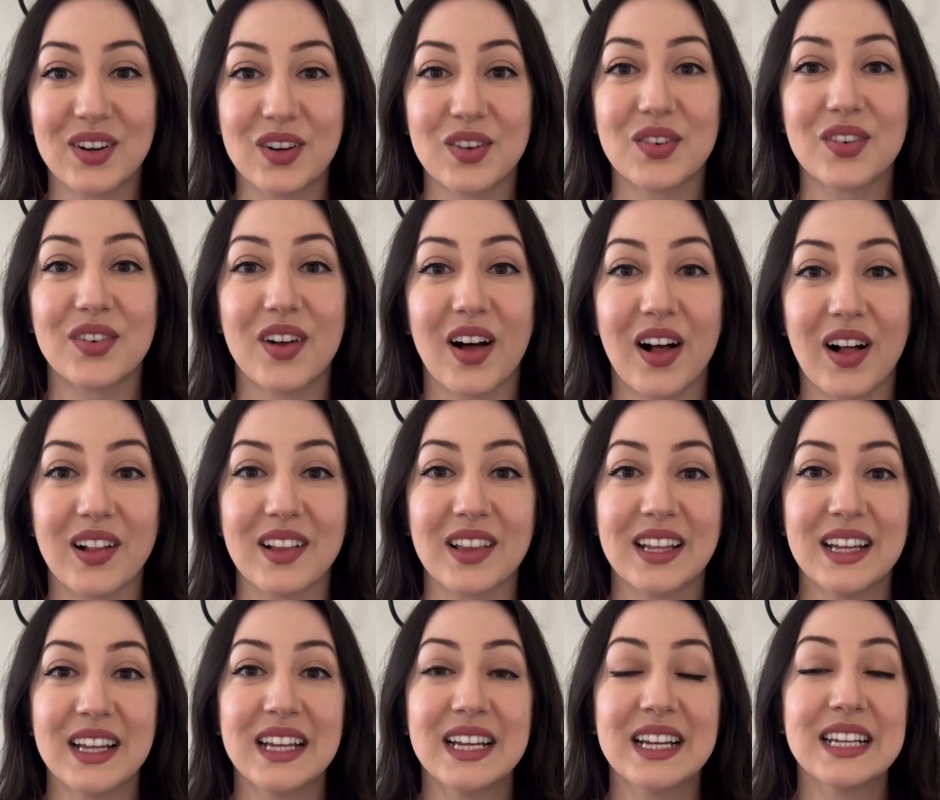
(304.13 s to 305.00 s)

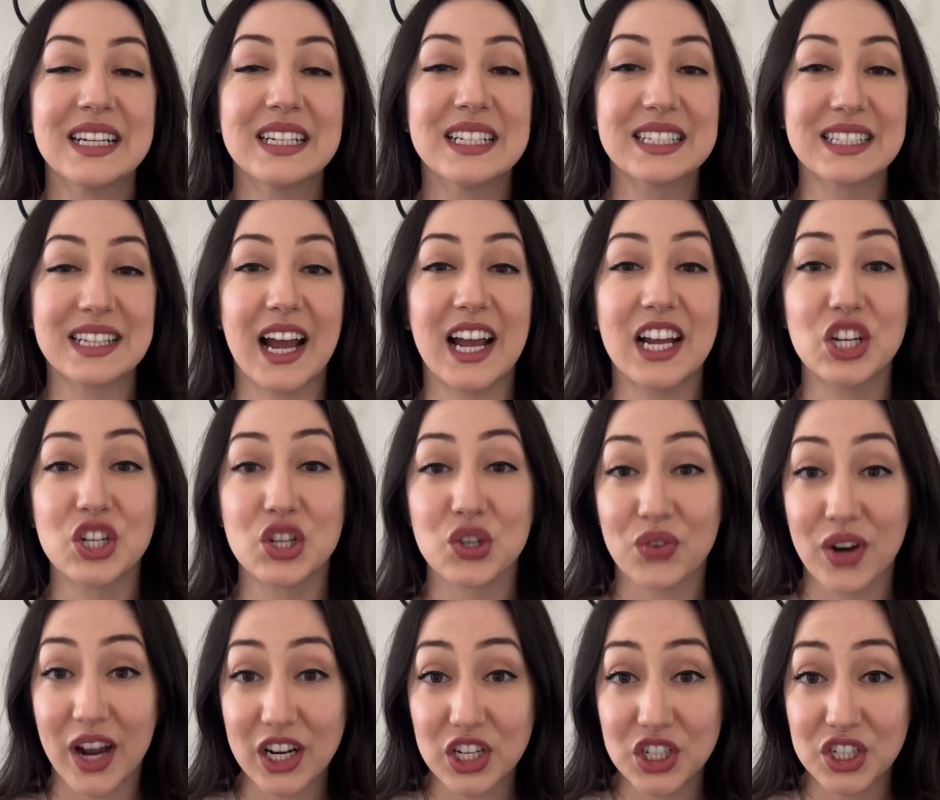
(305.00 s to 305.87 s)
overall design
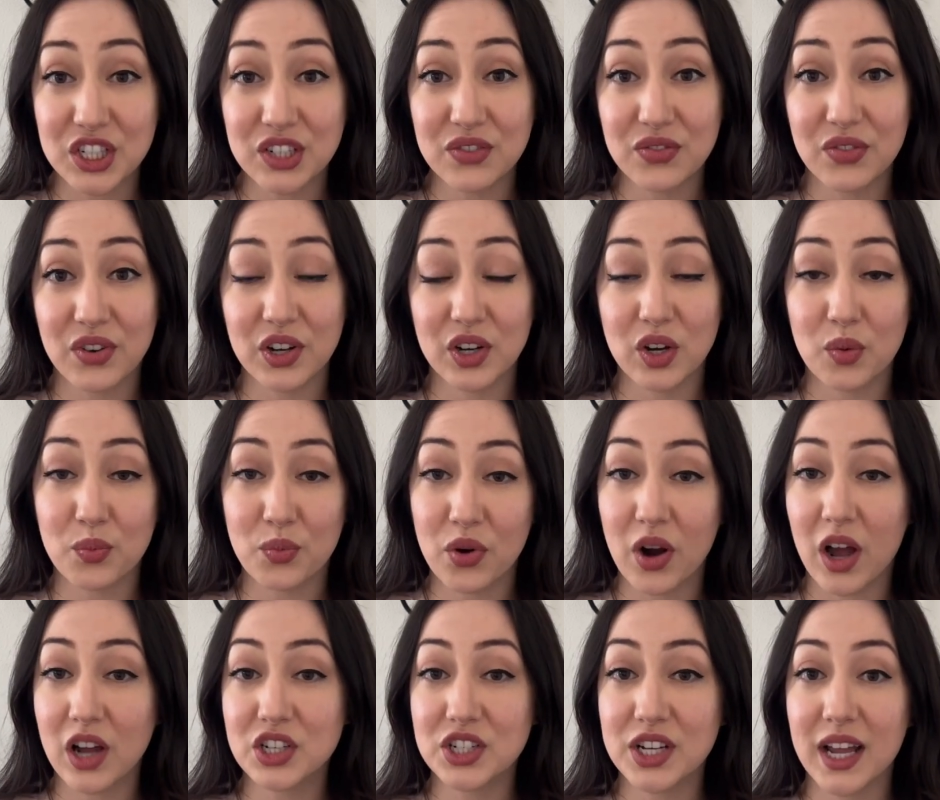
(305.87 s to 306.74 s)
direction for your
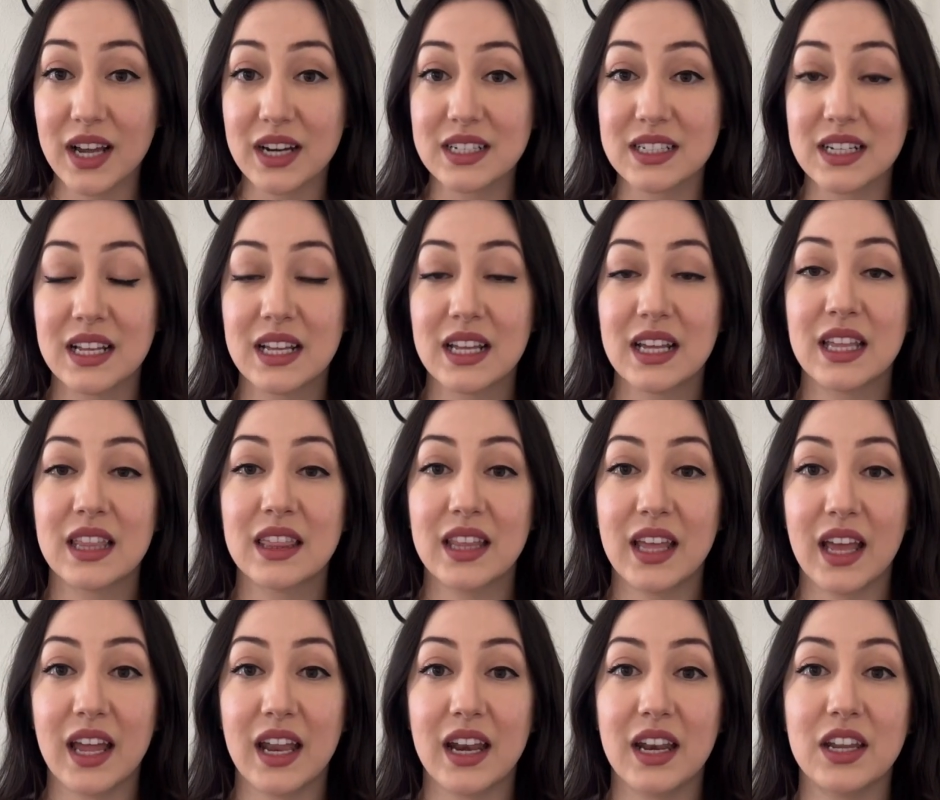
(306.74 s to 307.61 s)
project,
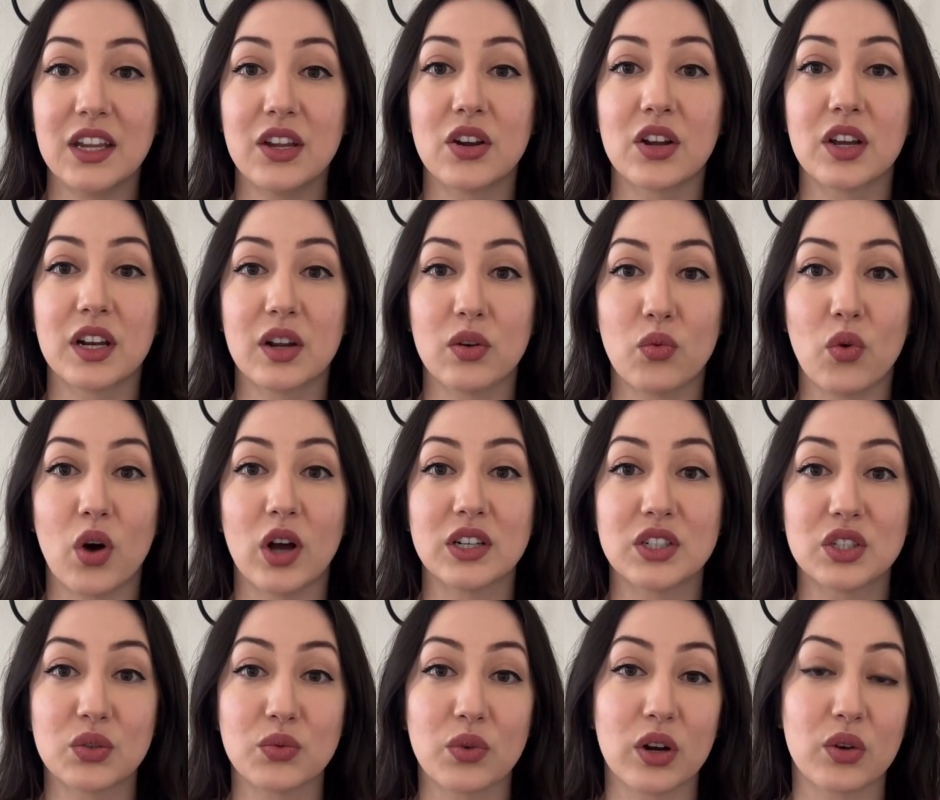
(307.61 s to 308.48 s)
then you're going to want
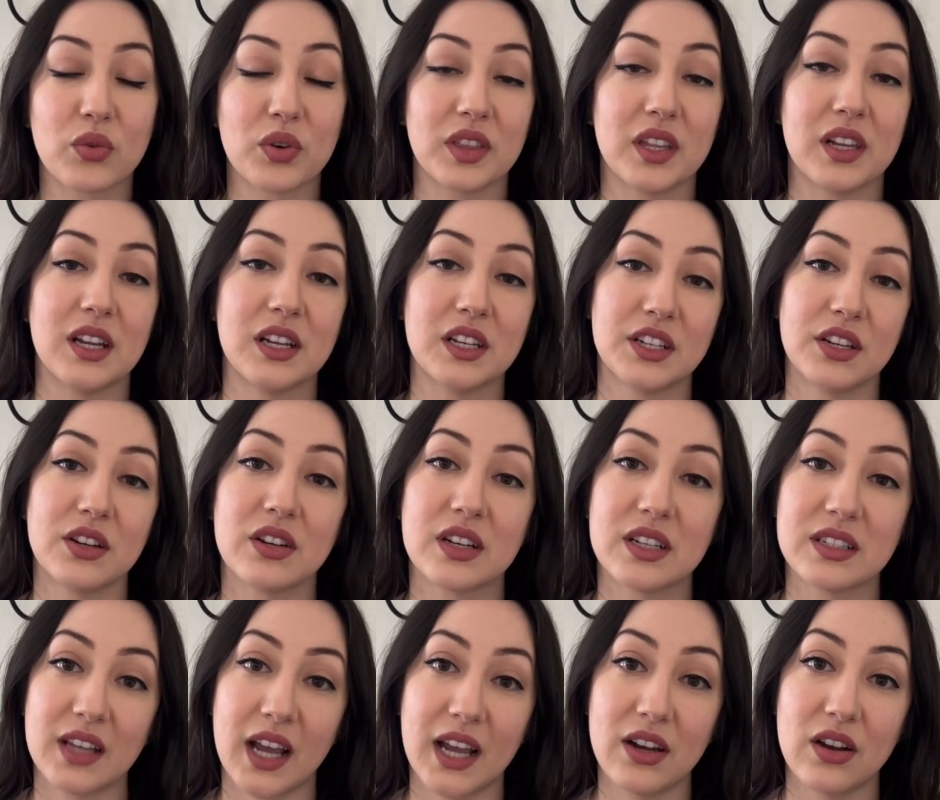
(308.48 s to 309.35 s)
to work with an interior
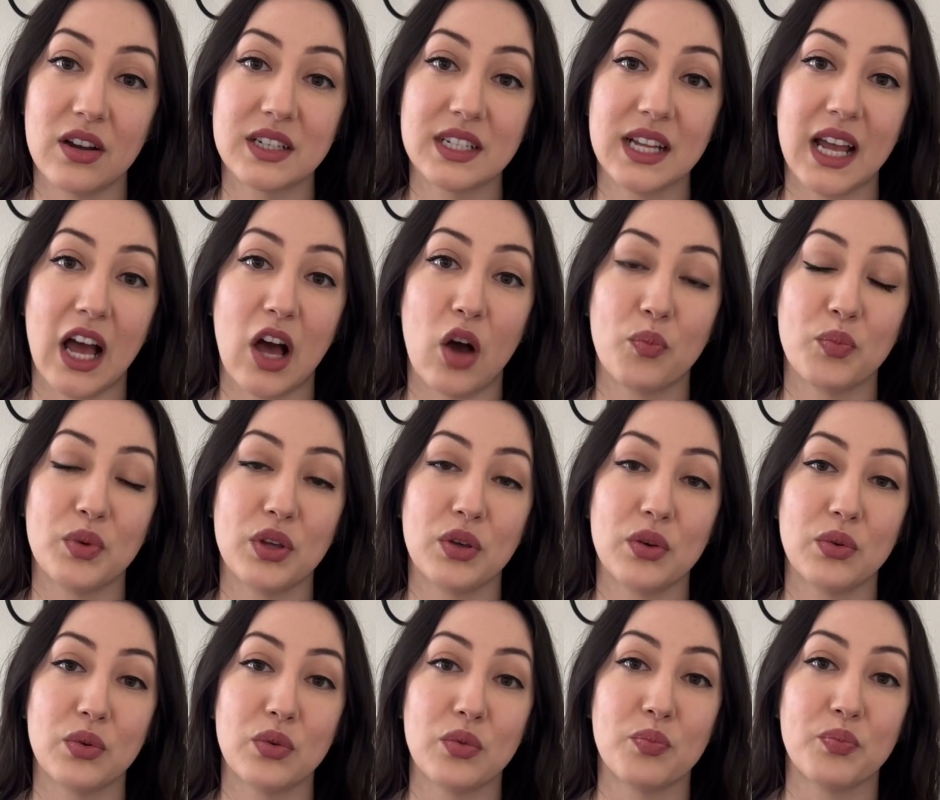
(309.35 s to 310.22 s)
designer to help
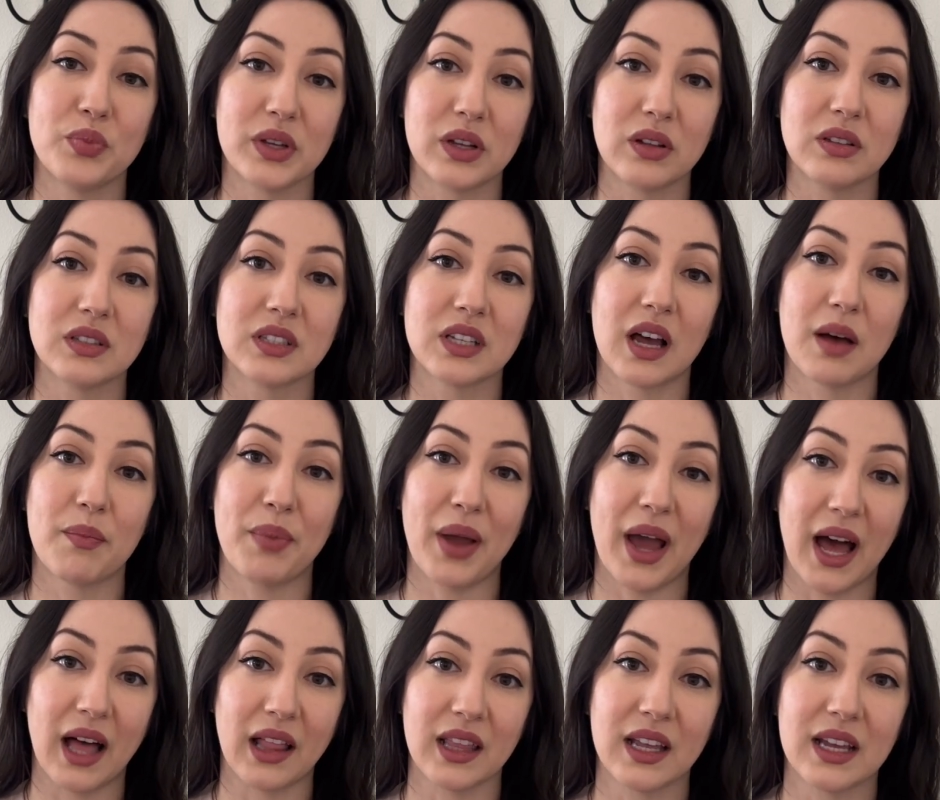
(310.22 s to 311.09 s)
you build a
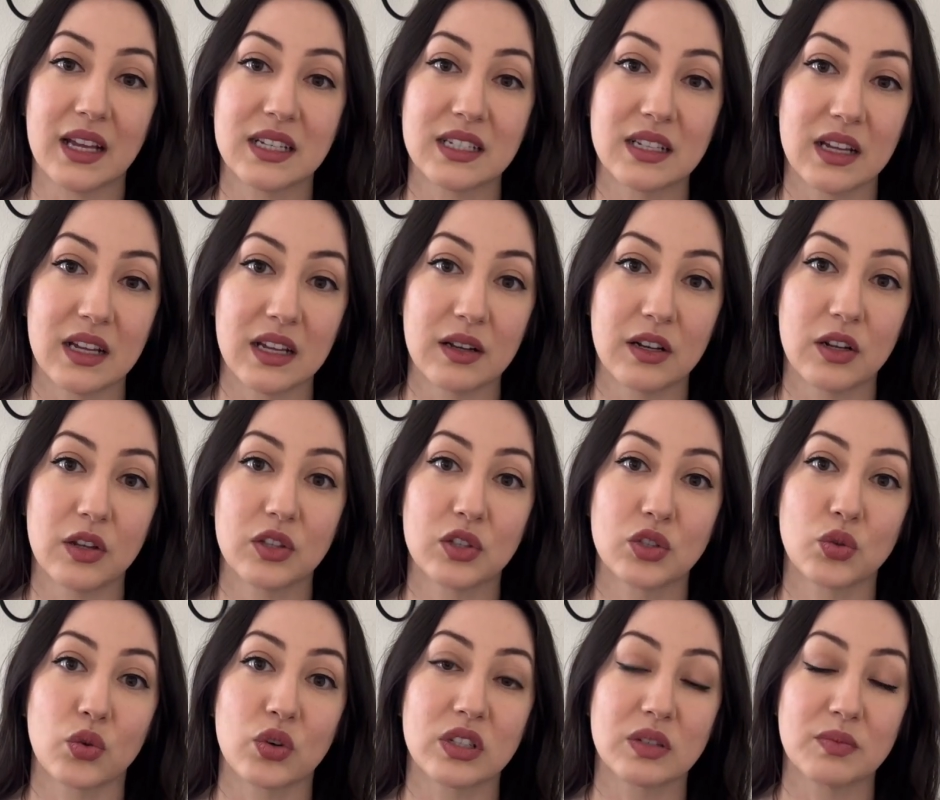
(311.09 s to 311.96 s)
palette and
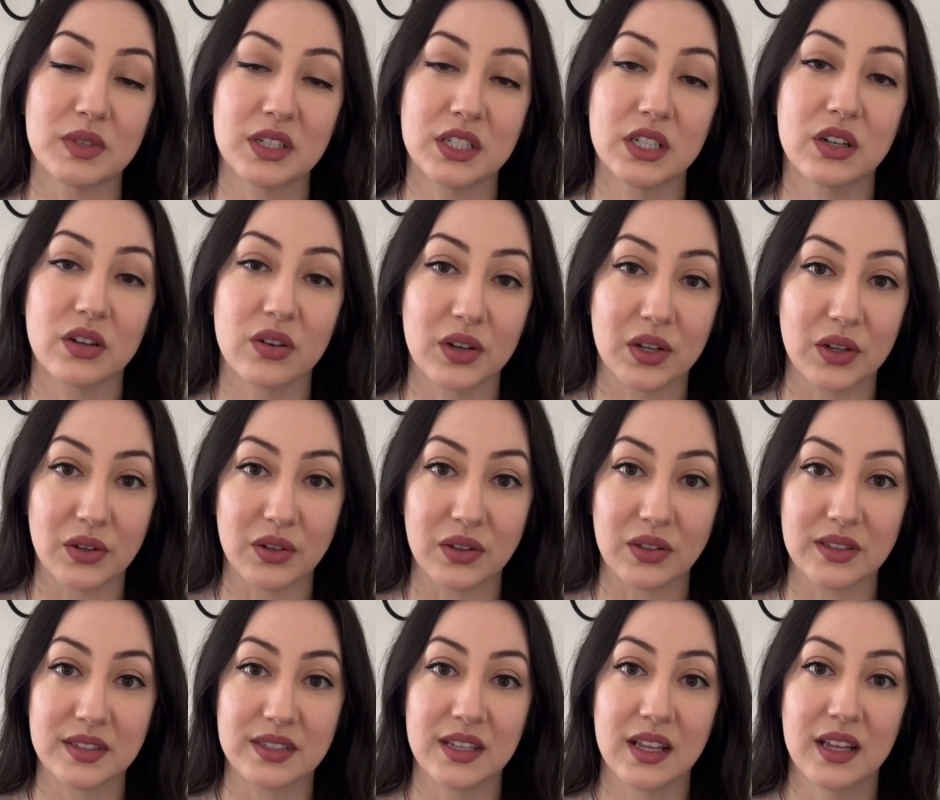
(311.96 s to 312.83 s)
source
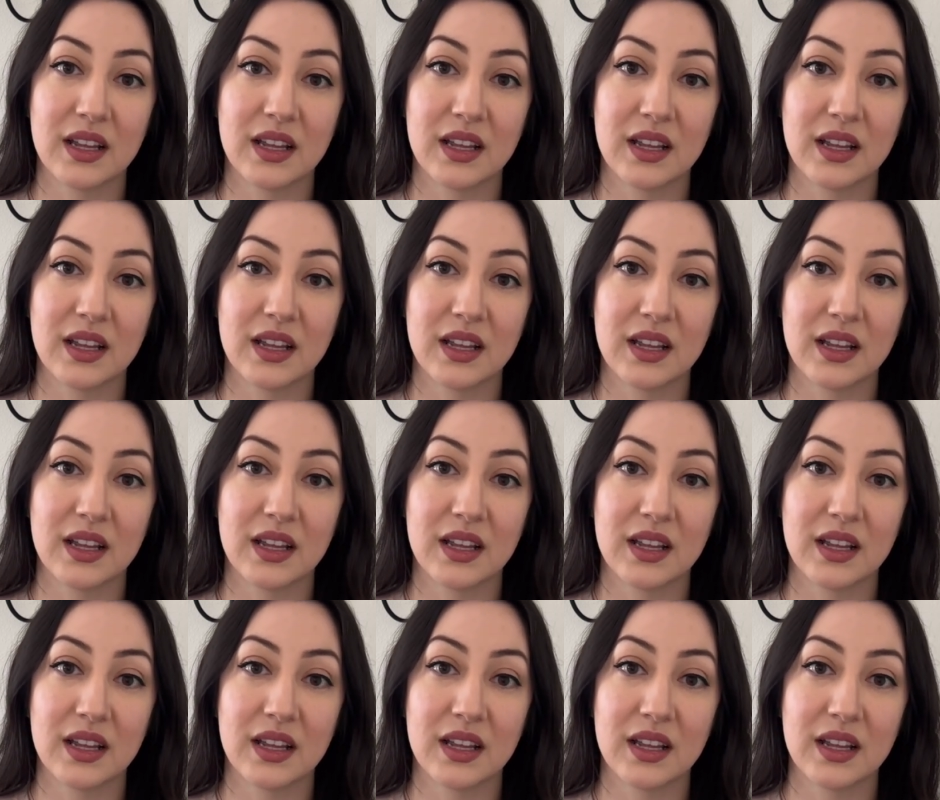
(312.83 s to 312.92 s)
materials,